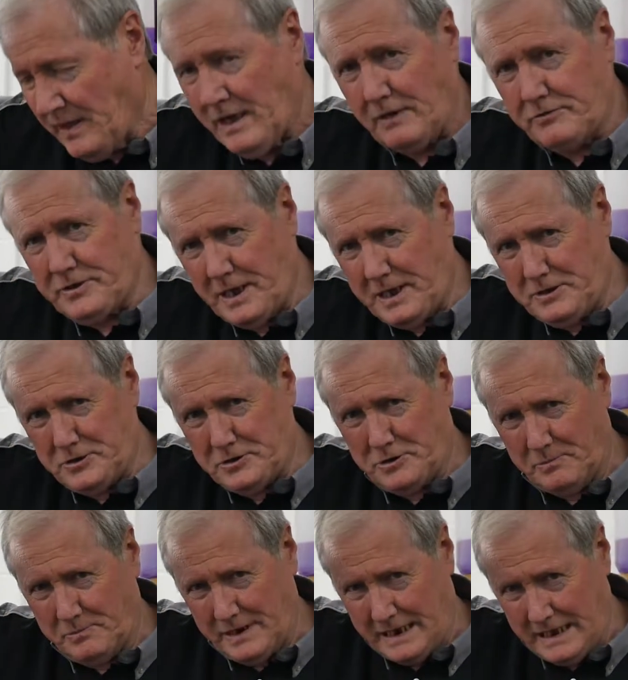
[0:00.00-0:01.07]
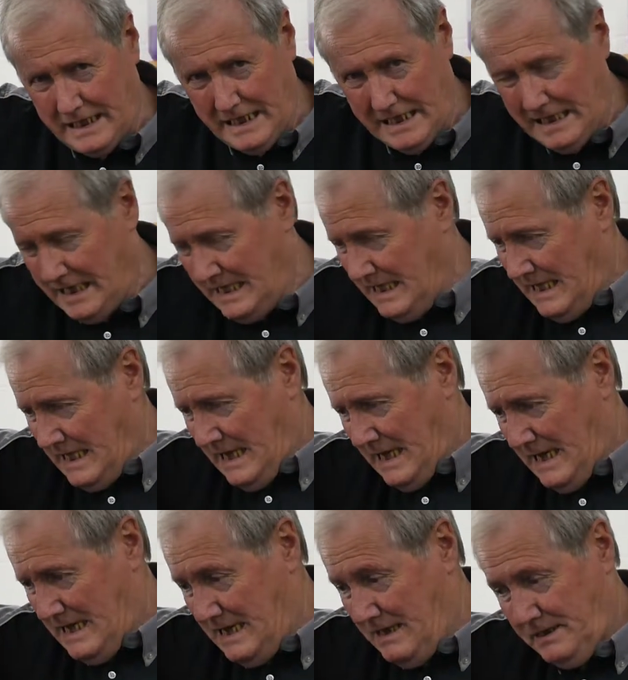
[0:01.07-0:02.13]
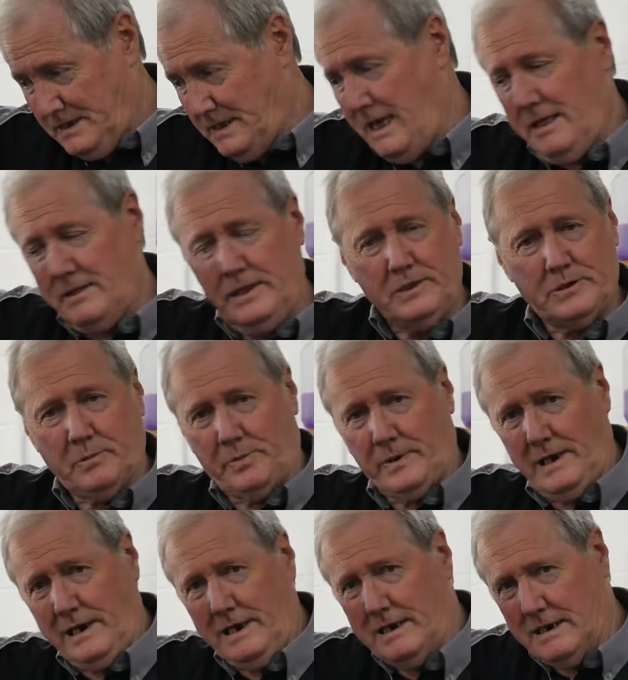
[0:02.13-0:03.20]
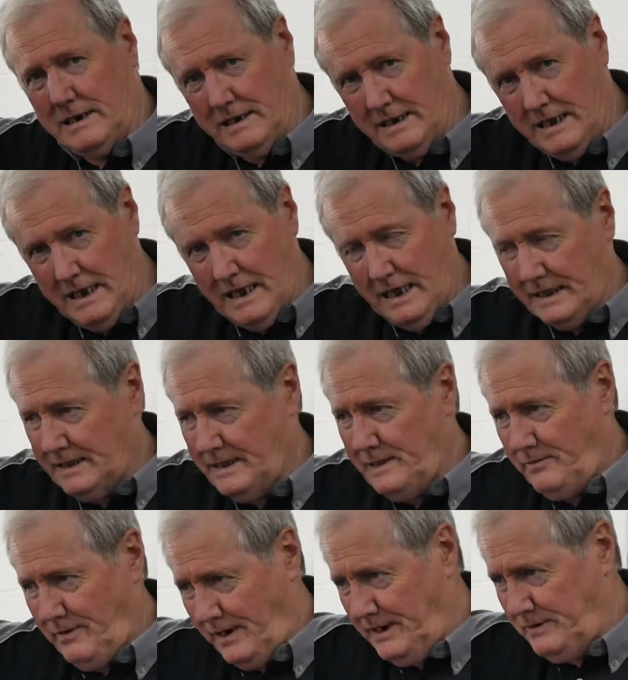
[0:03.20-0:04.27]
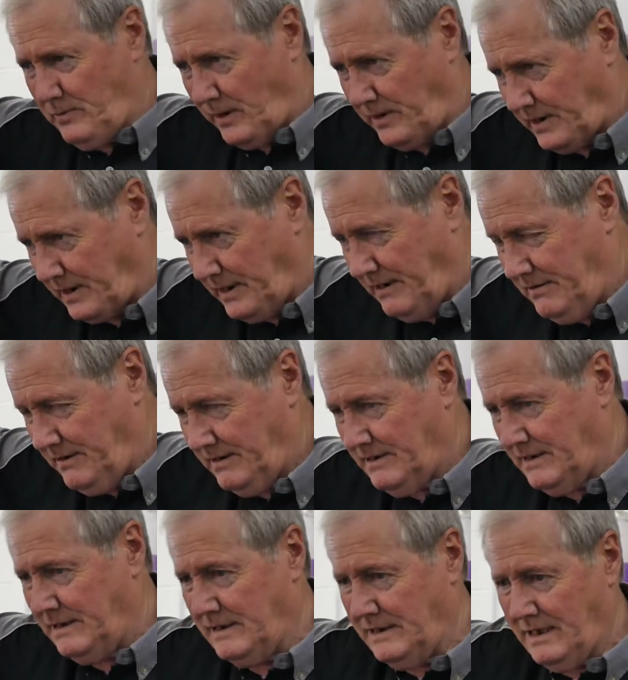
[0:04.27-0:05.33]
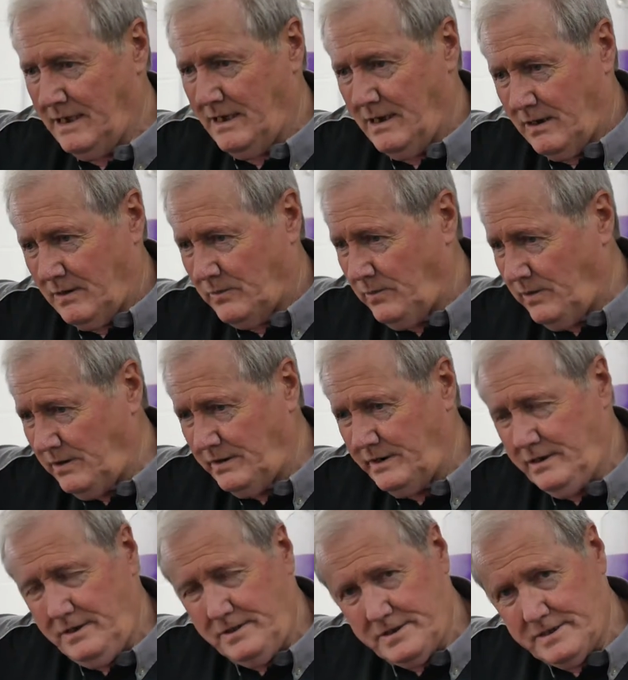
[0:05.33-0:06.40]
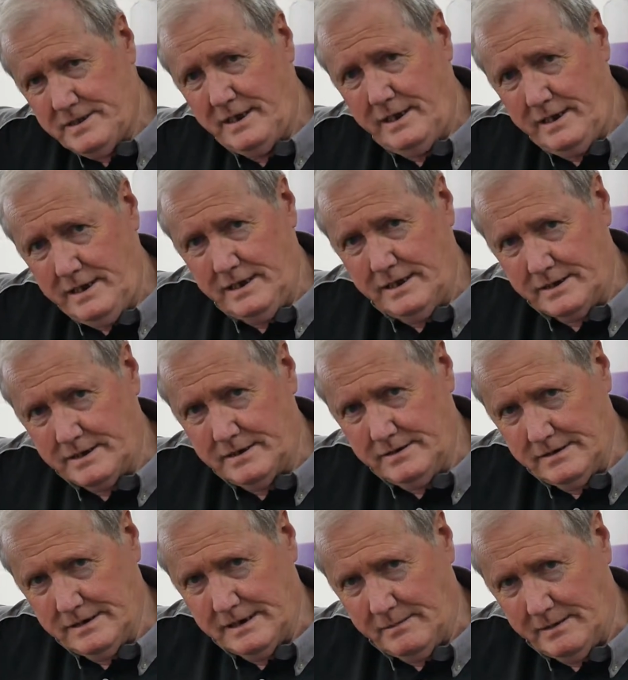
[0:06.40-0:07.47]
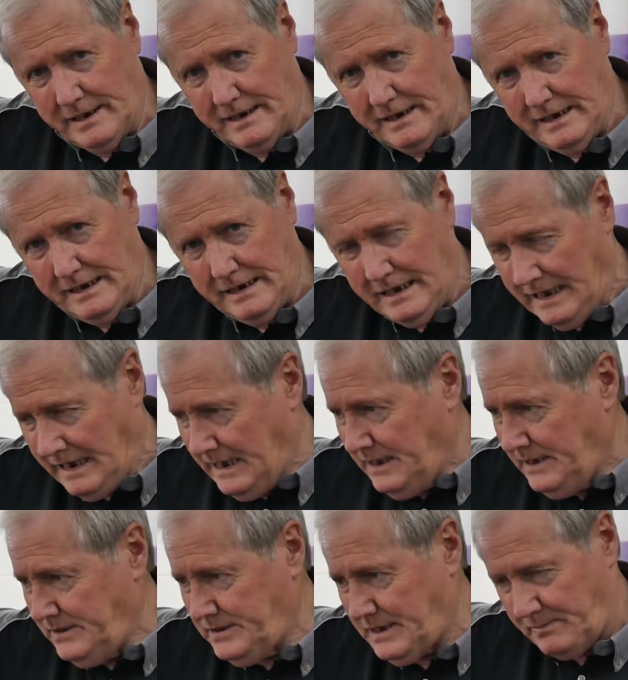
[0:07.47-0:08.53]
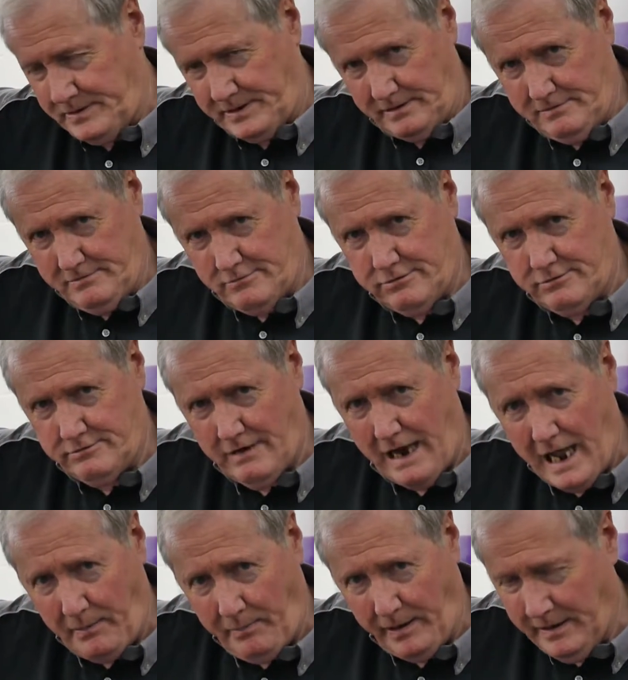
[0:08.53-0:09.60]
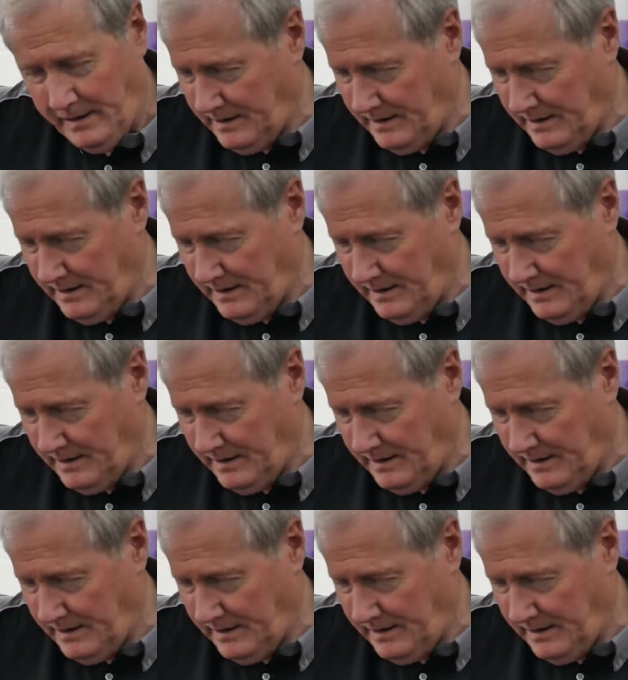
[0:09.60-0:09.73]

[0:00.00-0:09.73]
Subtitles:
of saying to somebody, yeah, these are brilliant, and then they ride one and go, what on earth is that idiot talking about? It's absolute crap.